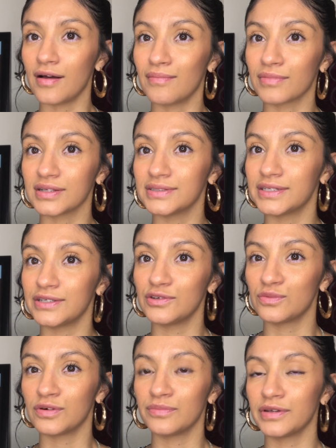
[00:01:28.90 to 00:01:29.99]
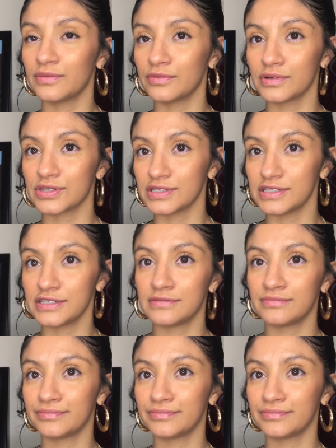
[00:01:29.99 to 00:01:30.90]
because then you won't be able to just